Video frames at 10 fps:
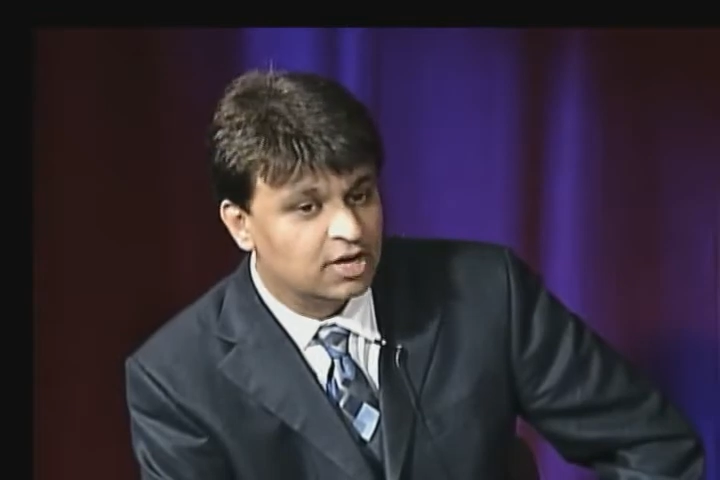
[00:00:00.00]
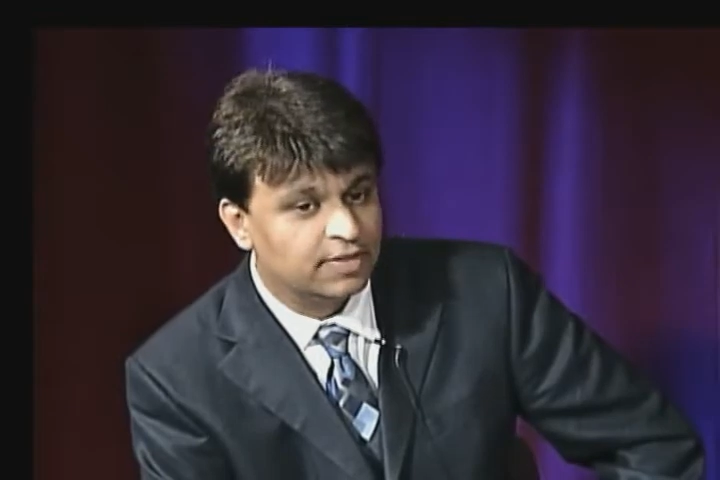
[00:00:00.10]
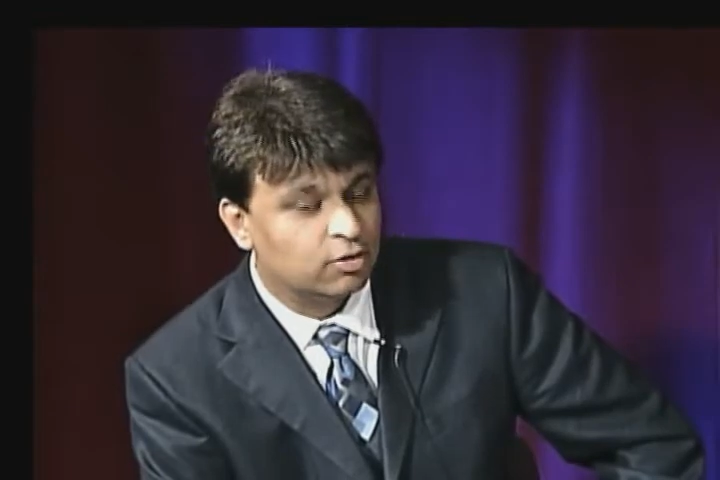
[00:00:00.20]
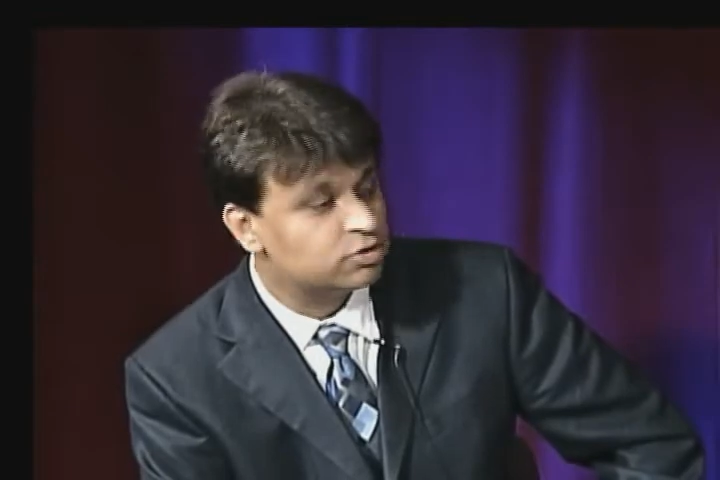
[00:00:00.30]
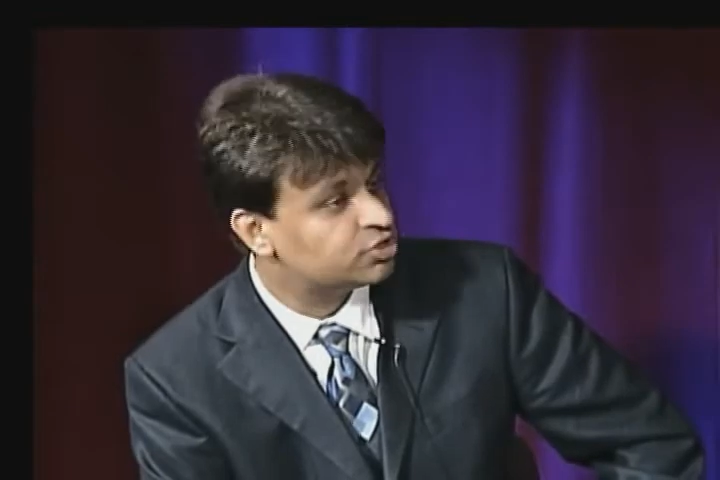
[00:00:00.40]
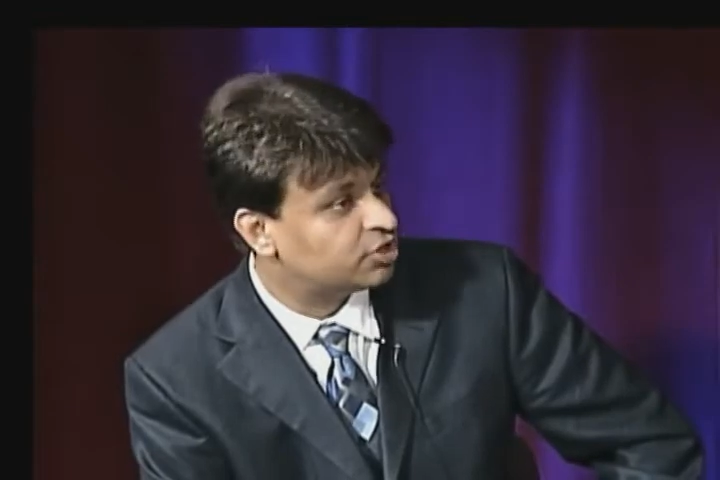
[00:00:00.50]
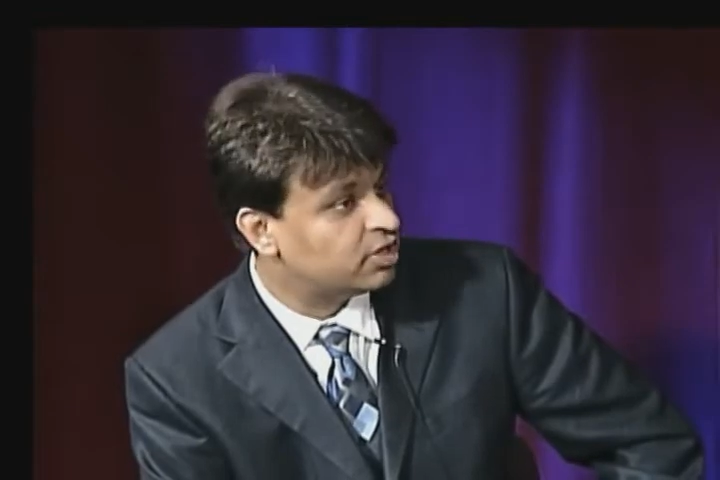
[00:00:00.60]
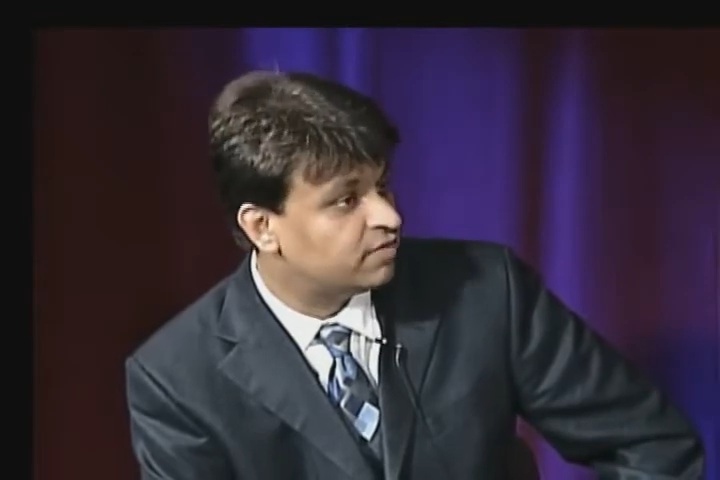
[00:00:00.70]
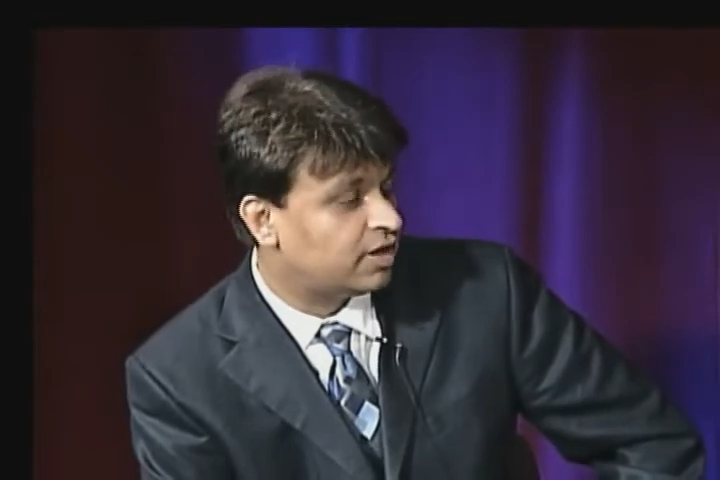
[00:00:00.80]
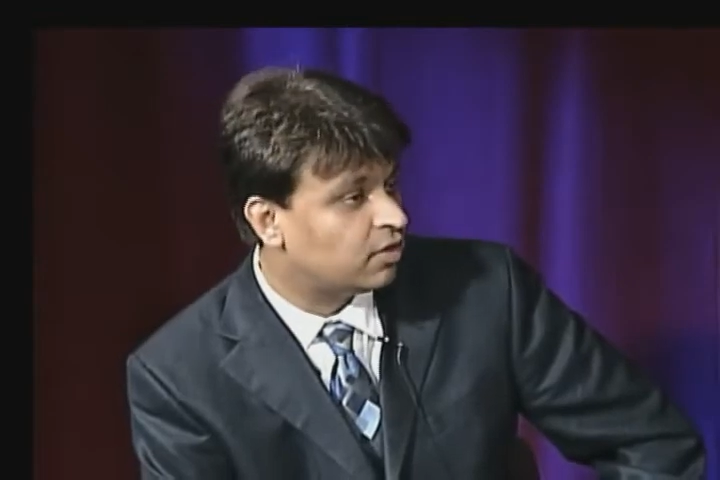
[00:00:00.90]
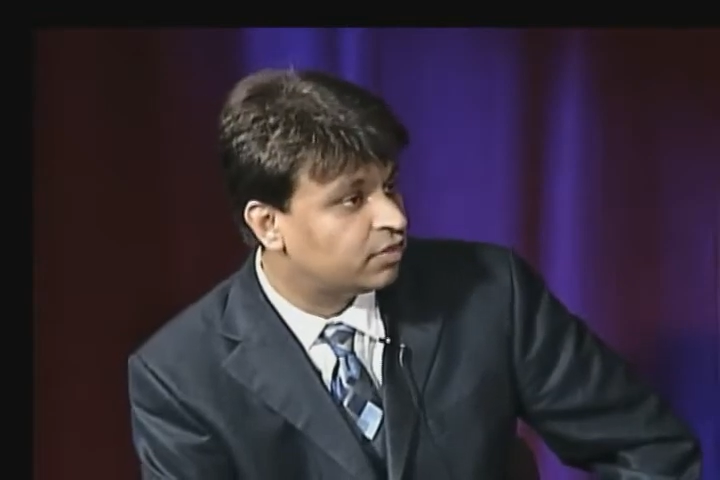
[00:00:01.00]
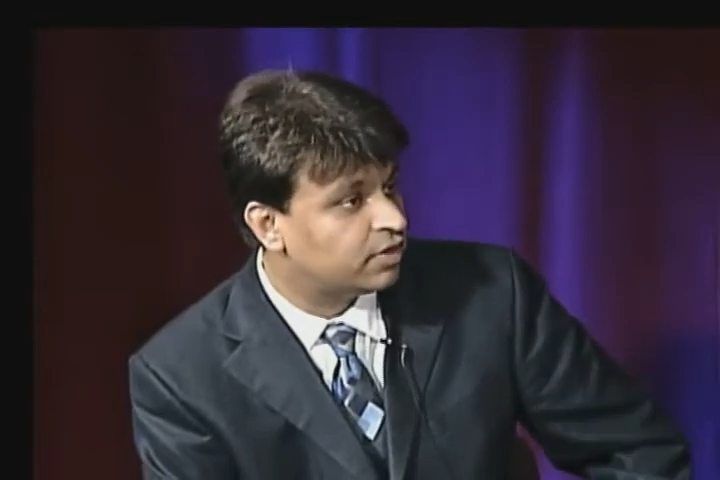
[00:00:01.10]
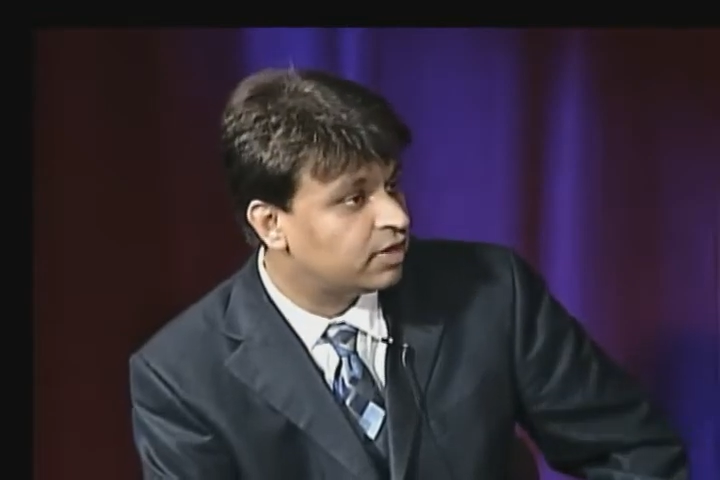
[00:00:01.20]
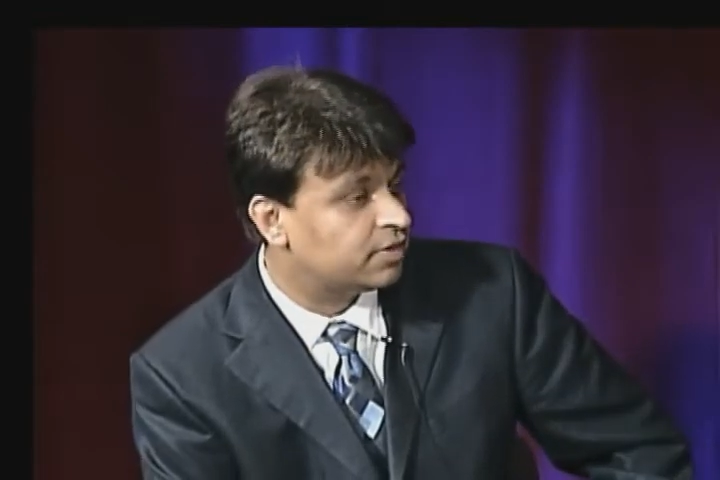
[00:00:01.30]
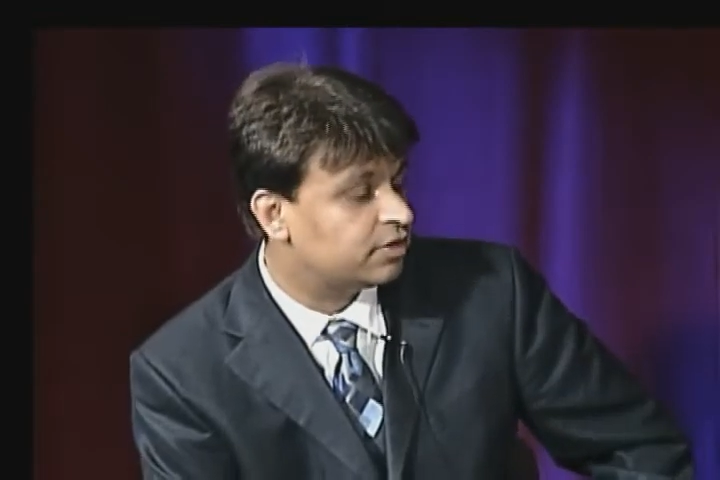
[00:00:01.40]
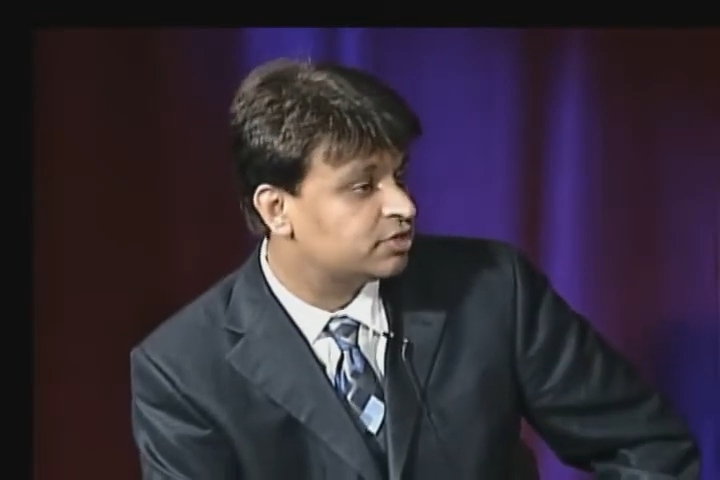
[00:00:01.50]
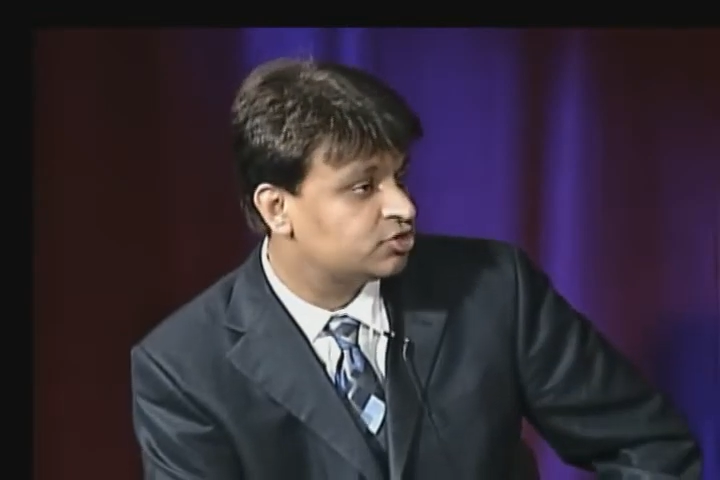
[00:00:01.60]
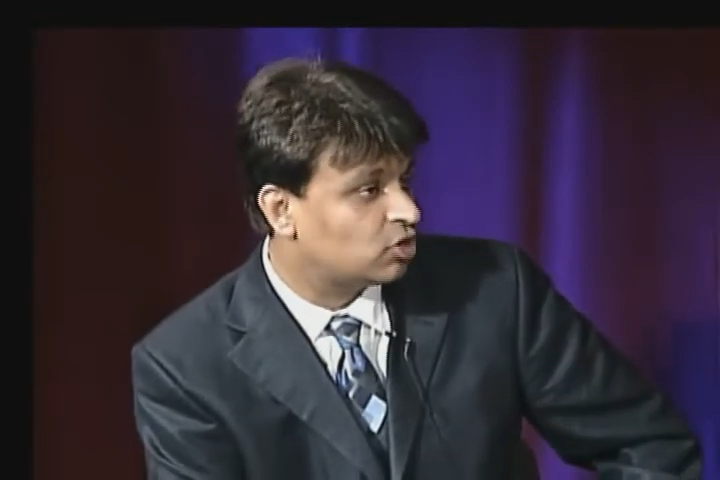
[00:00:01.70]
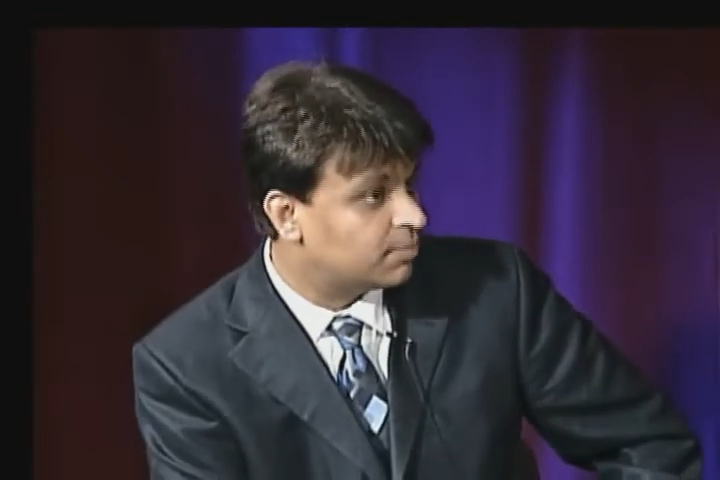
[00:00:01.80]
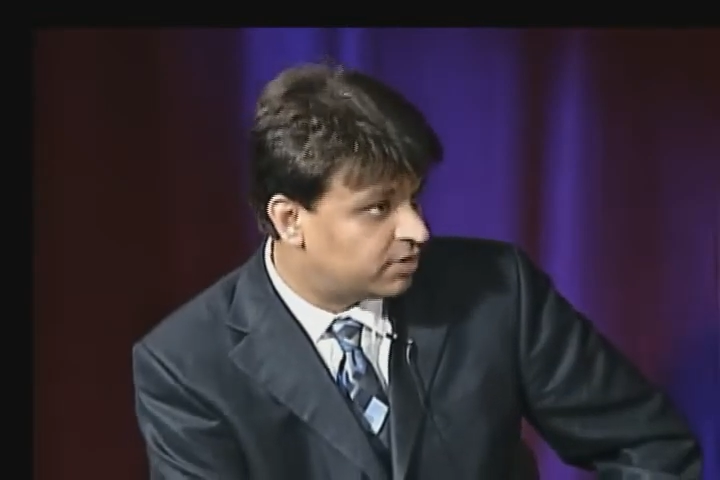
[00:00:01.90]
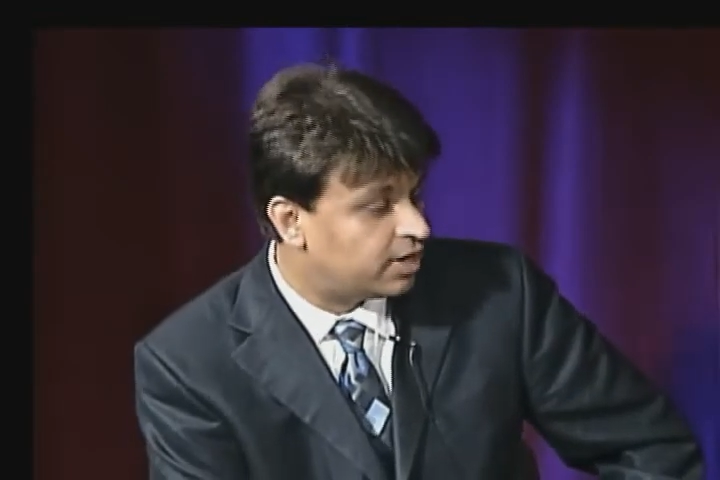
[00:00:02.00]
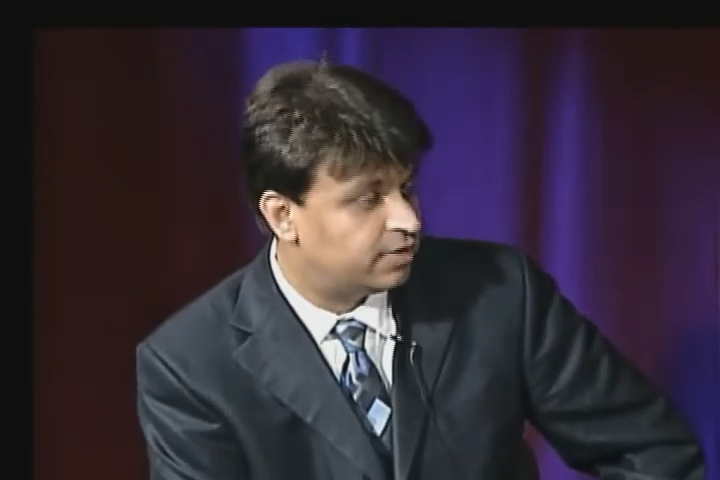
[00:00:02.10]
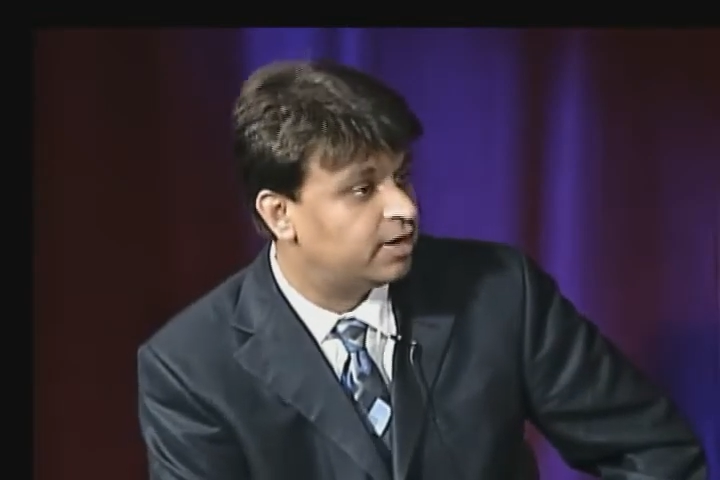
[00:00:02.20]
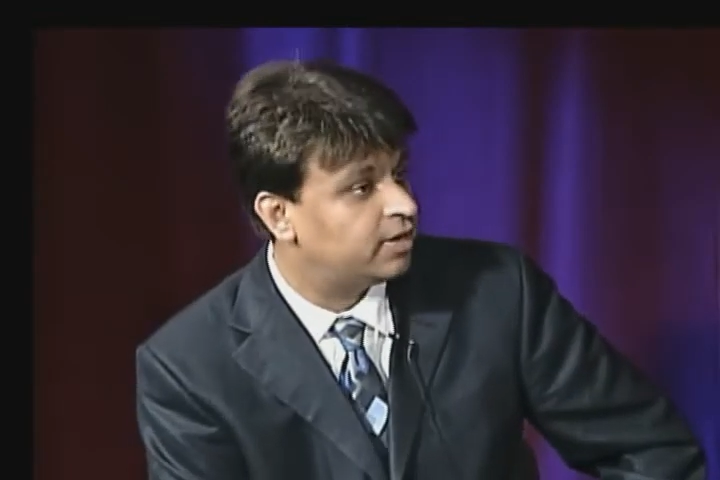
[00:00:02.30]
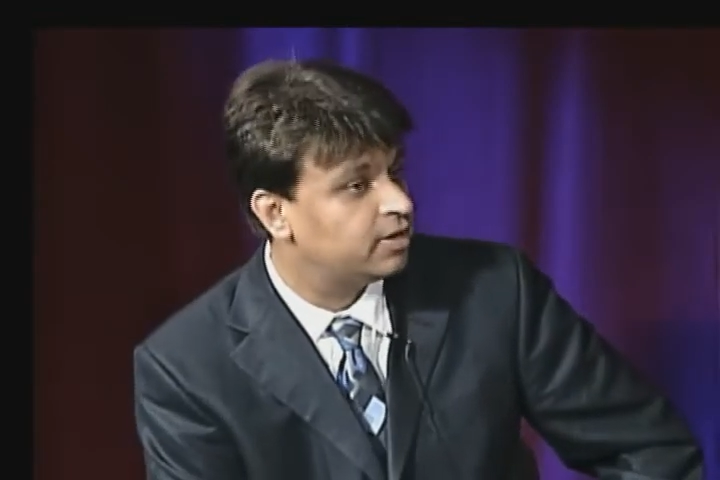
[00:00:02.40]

They don't just live healthy and they just drop dead.